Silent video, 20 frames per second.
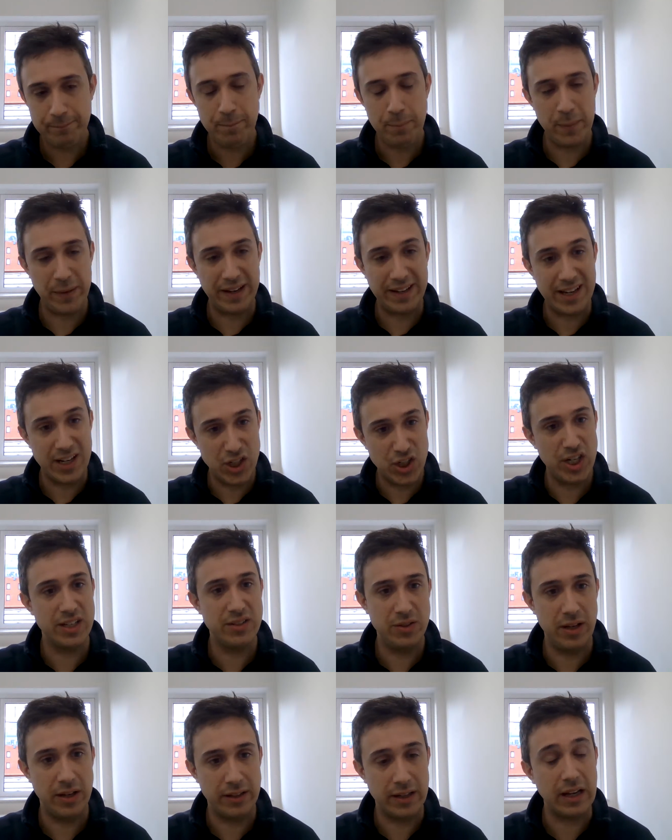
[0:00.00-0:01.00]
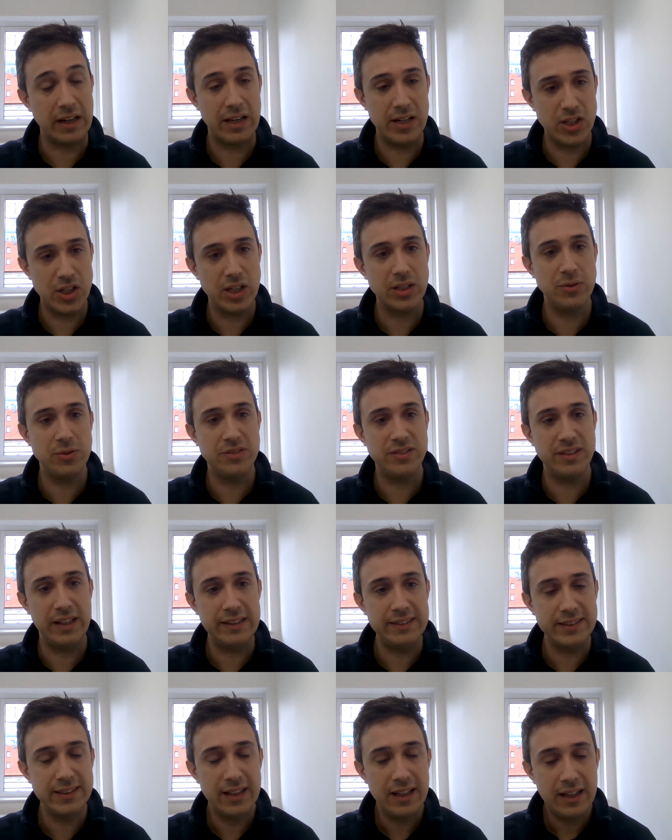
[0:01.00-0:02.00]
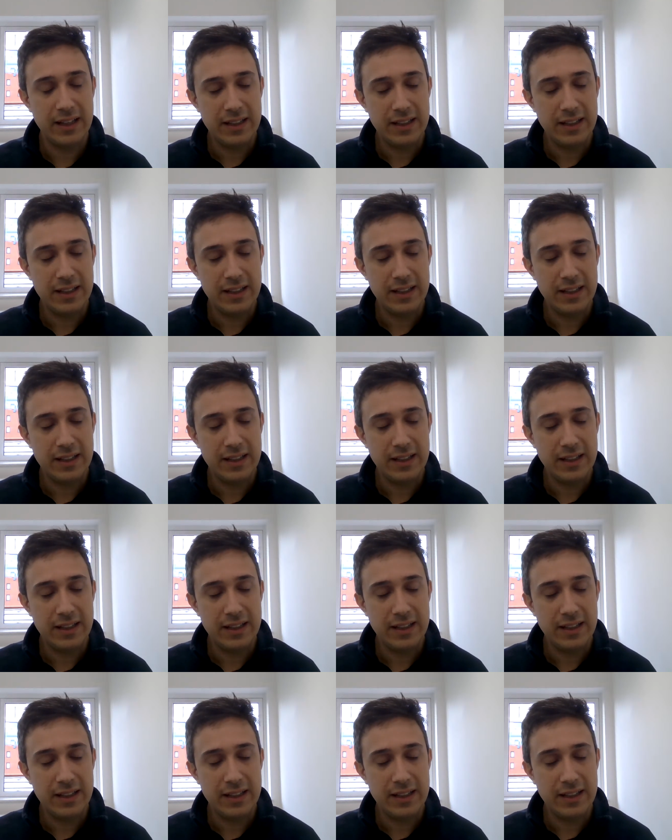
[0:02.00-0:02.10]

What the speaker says: but I can check those things.